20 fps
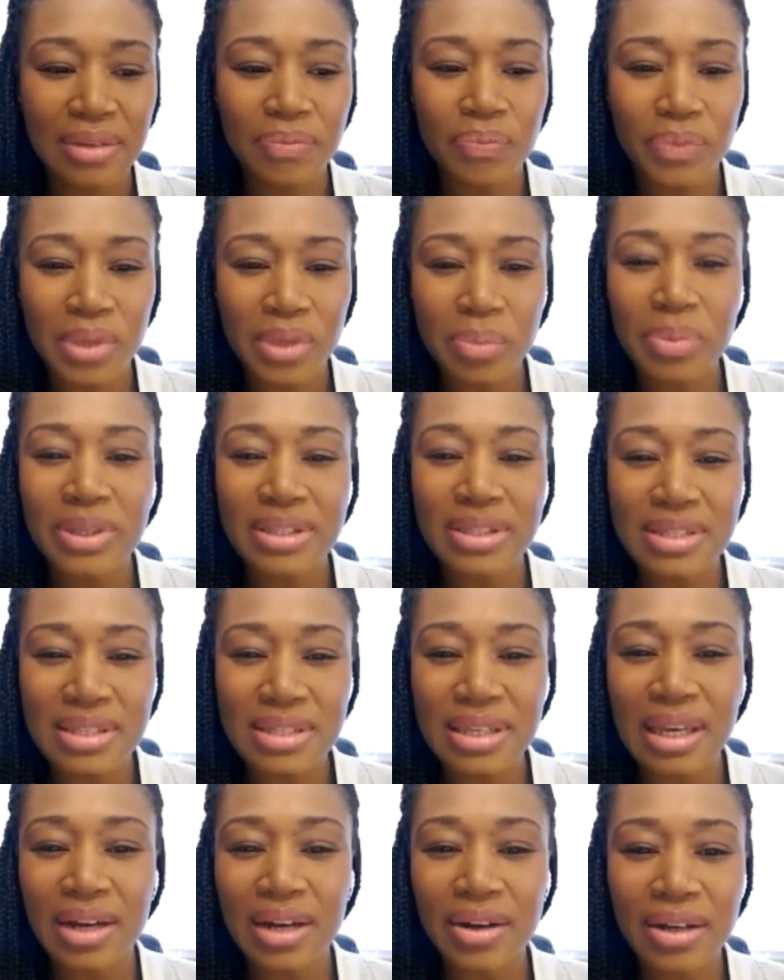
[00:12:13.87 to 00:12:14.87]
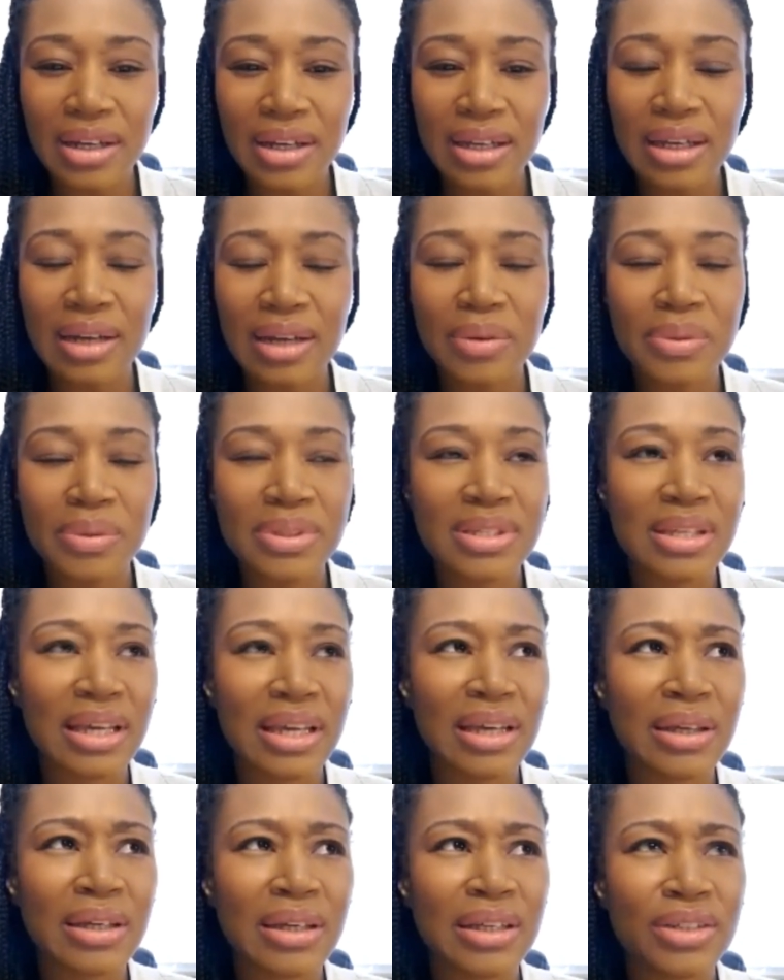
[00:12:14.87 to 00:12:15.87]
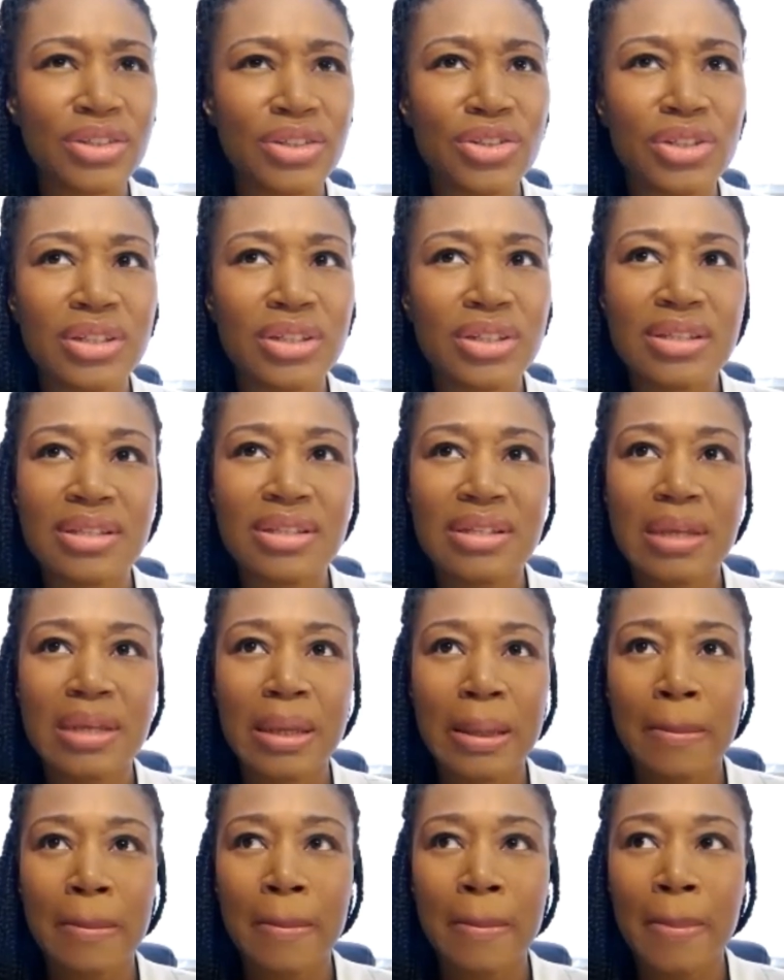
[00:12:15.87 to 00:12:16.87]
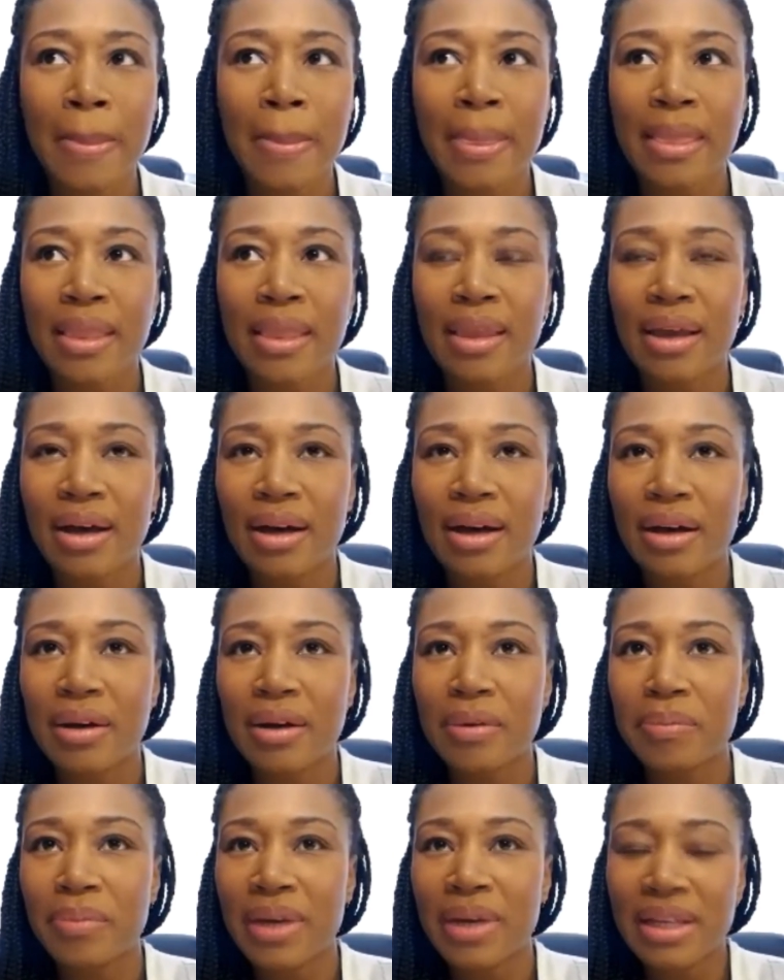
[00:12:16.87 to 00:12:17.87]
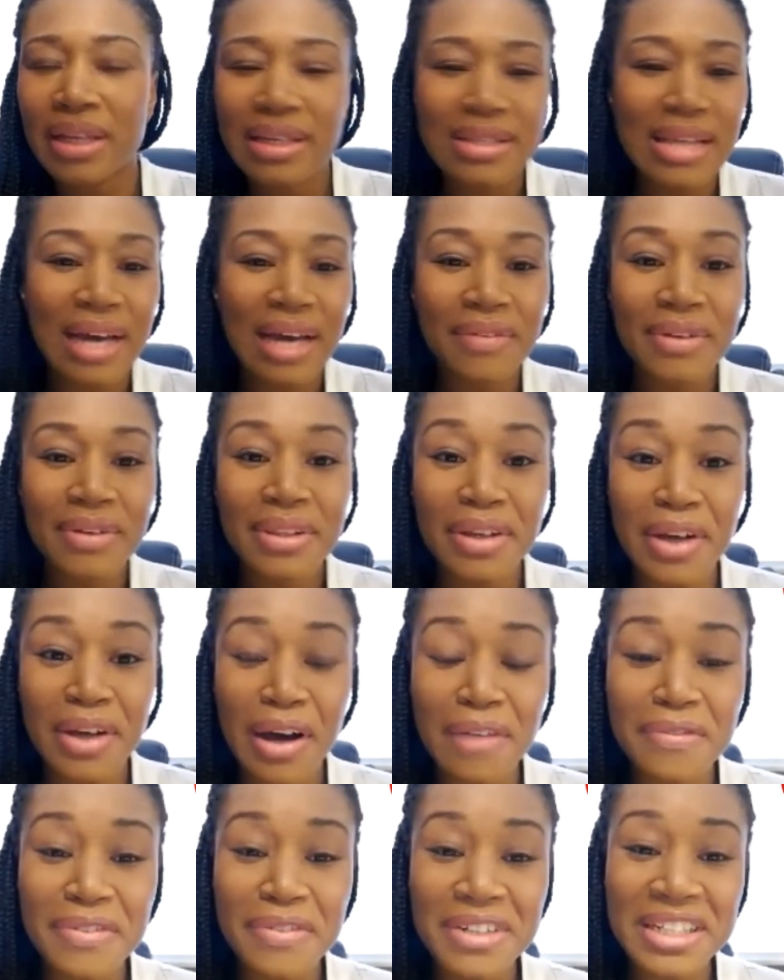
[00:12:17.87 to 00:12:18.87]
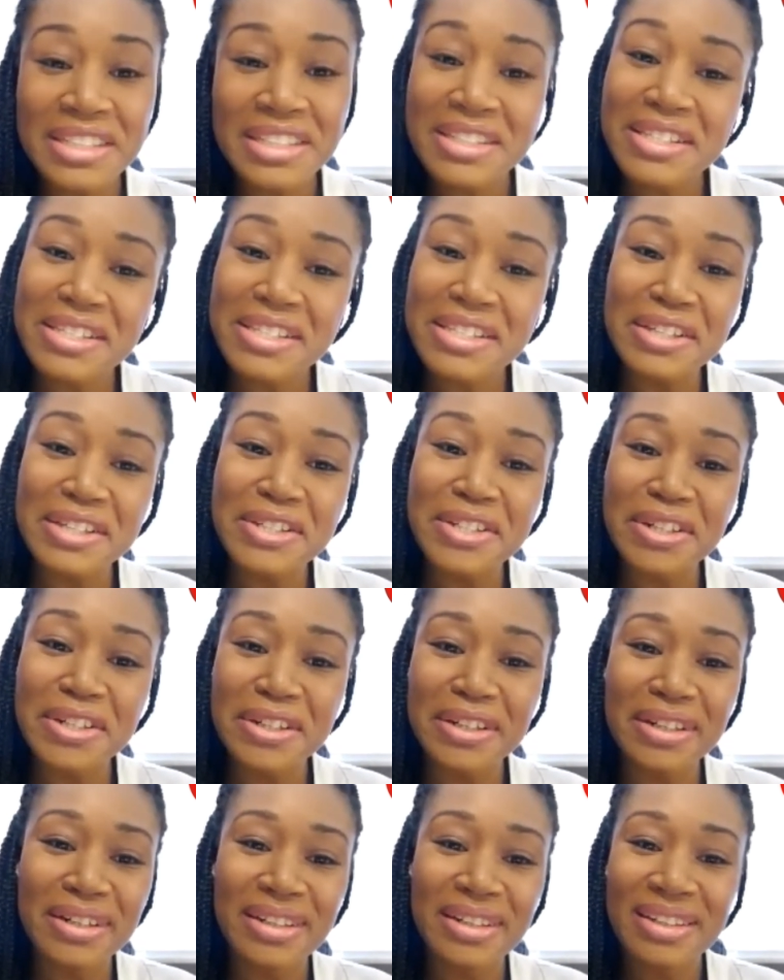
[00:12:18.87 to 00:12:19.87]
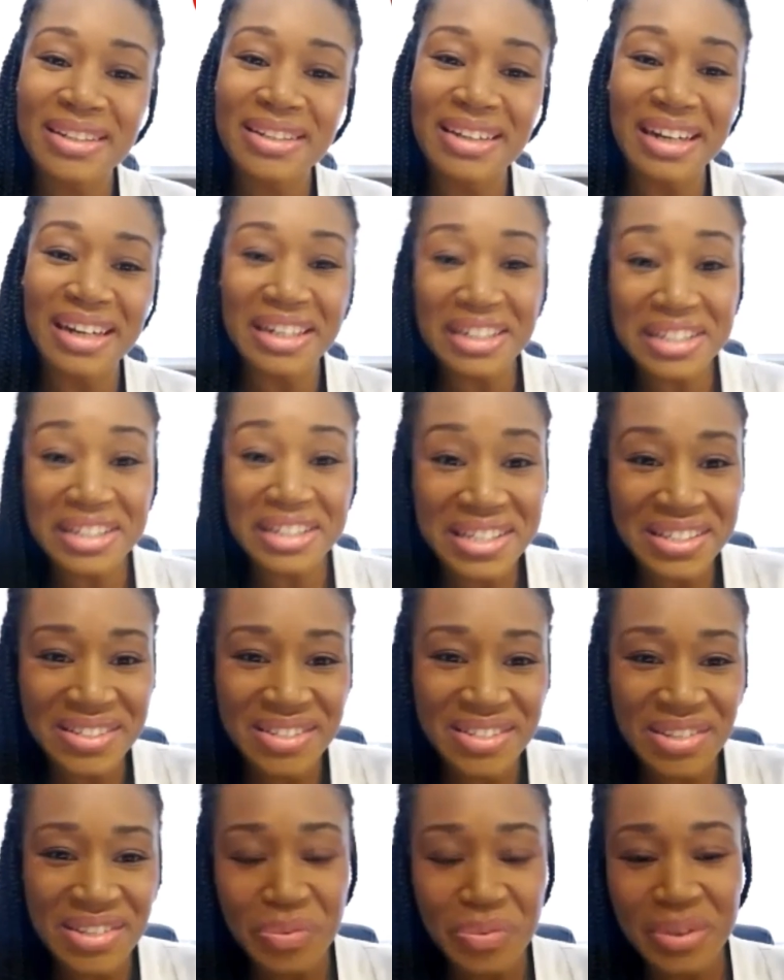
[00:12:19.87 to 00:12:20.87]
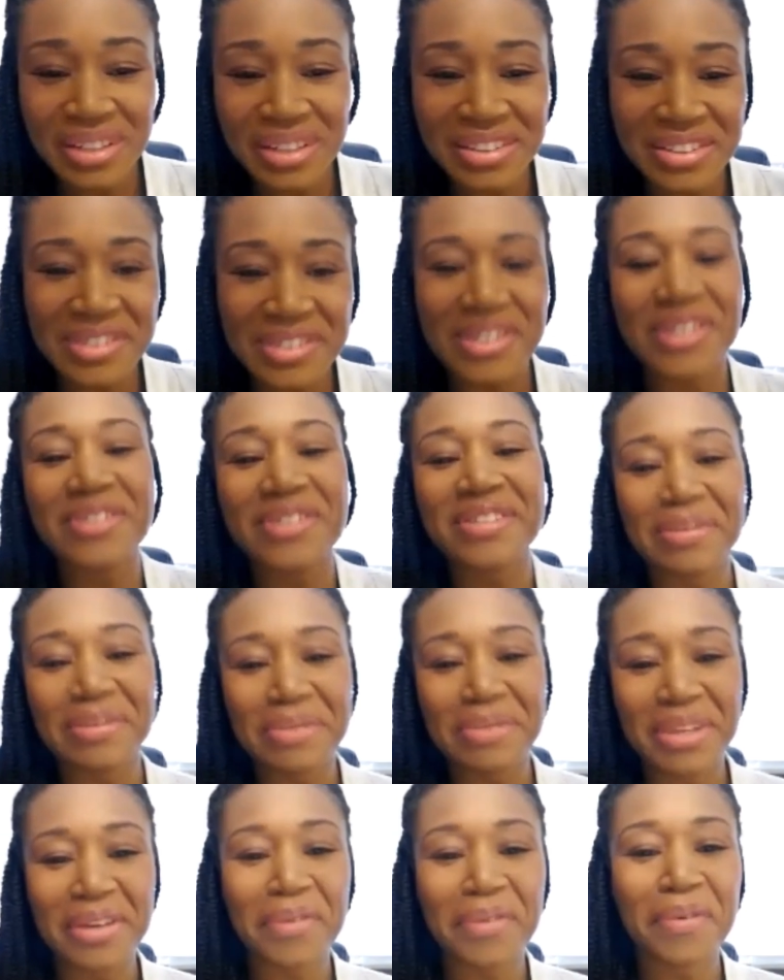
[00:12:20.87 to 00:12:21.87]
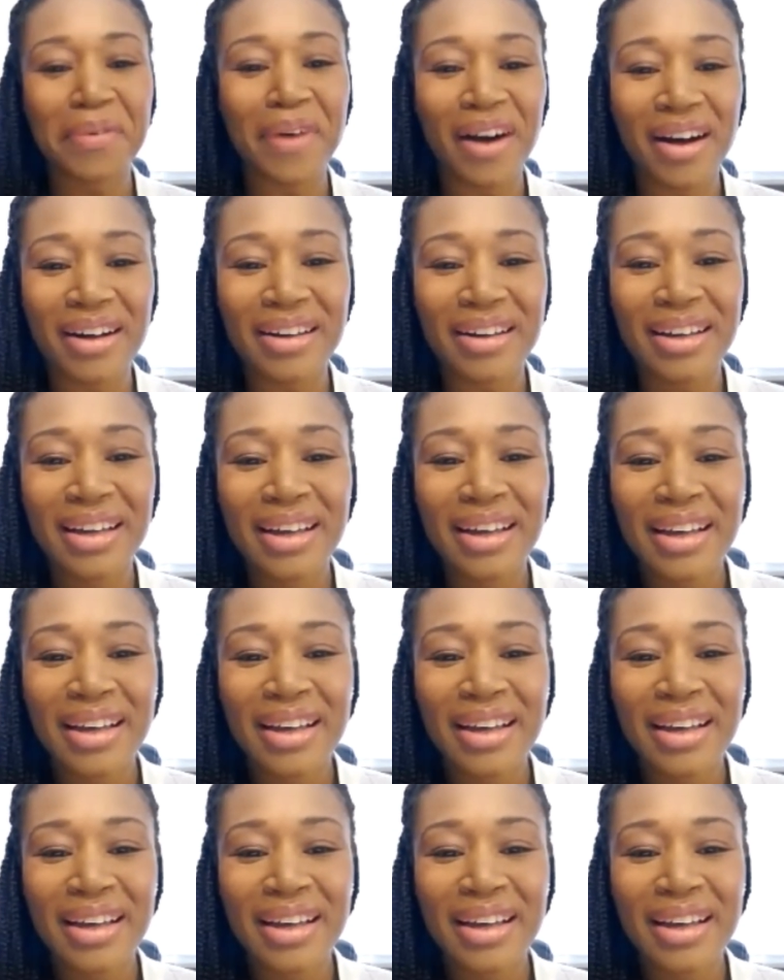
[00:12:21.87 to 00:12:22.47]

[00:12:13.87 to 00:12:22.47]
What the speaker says: a bit scary, I would say, is just I guess having the confidence that you're not going to kill someone or do something wrong,